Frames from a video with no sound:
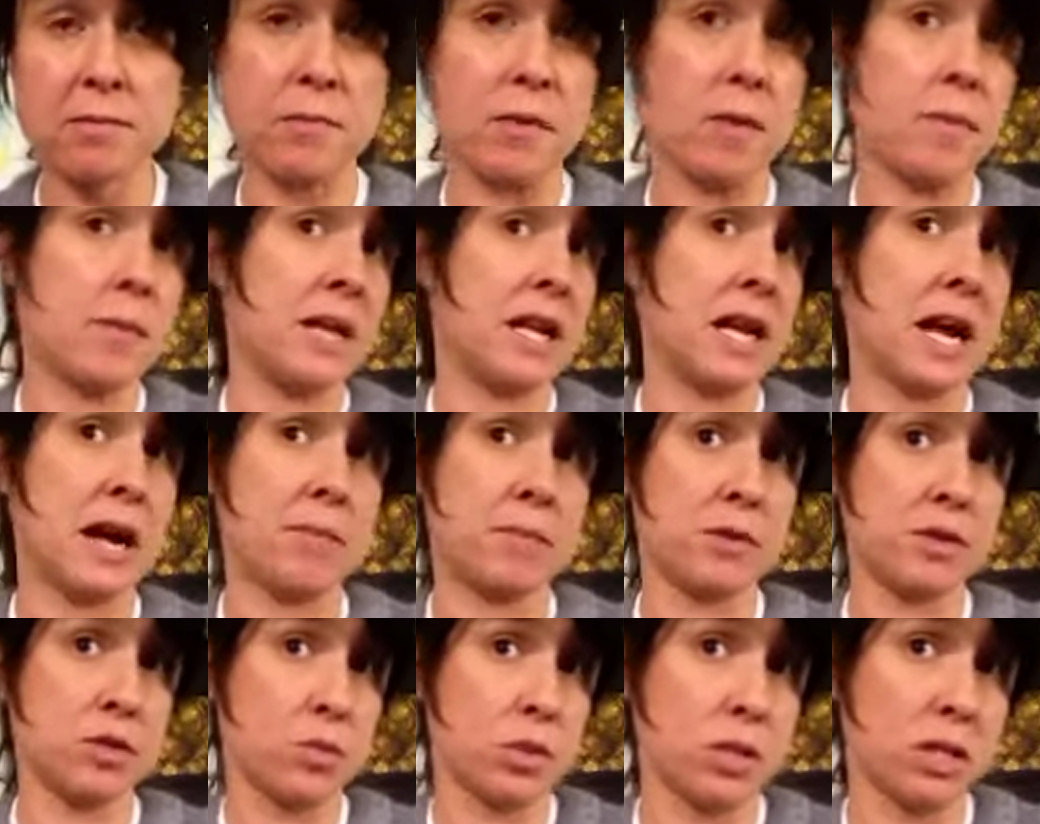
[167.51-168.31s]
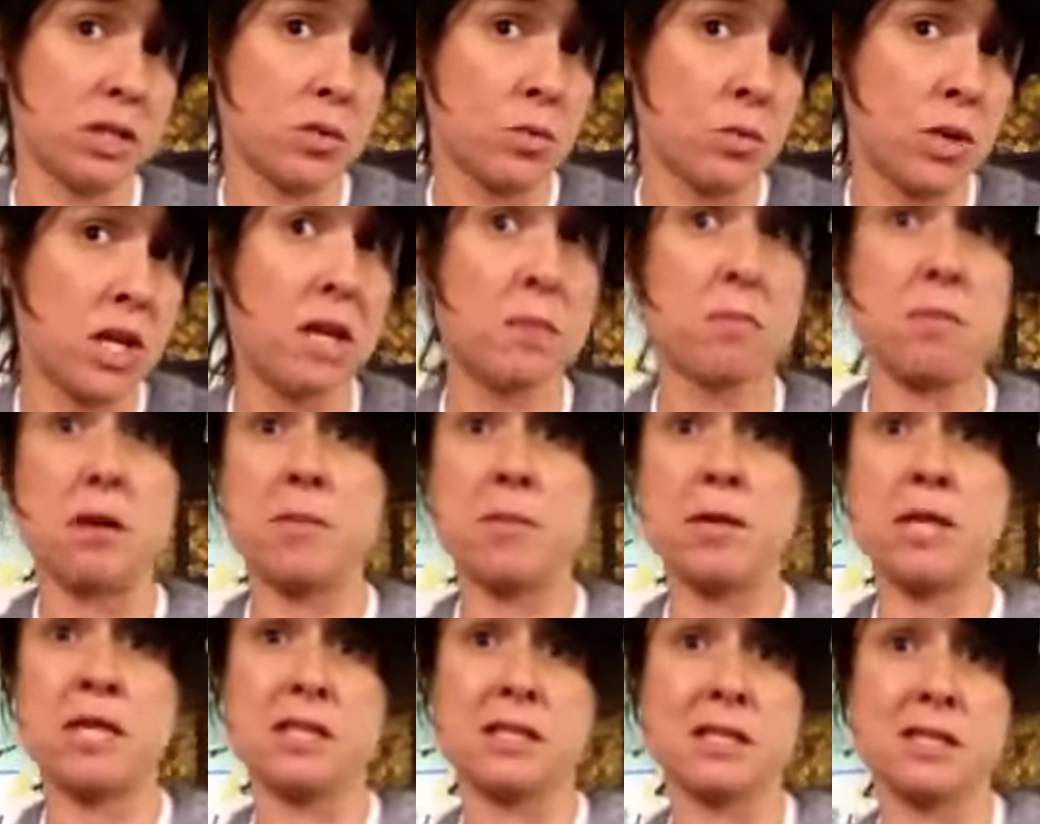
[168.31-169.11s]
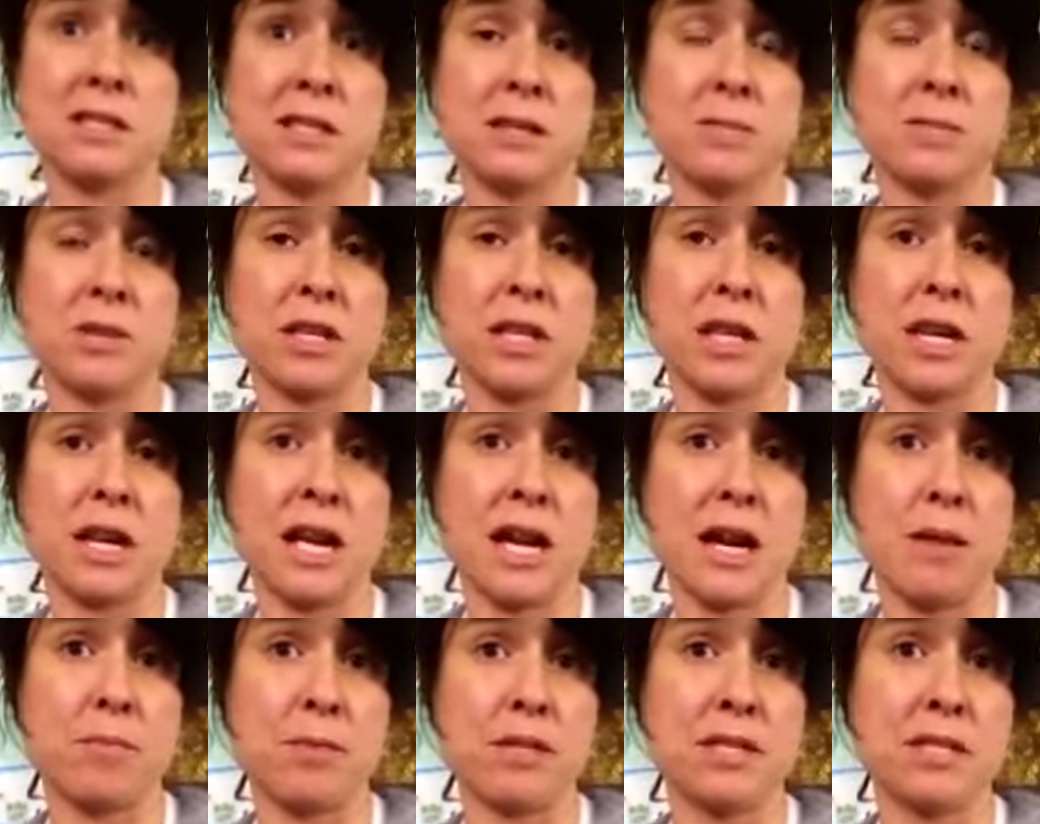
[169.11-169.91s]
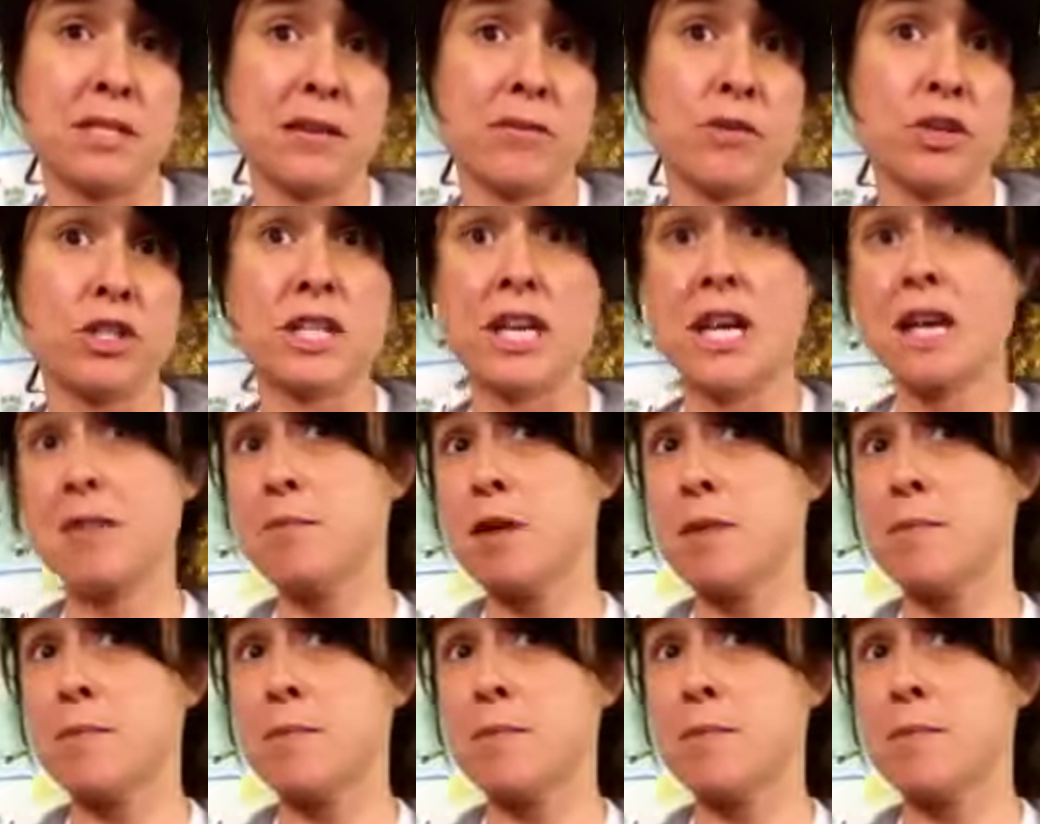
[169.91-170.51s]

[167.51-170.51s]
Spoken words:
Maybe it happens once a week. Maybe this is something that happens every day.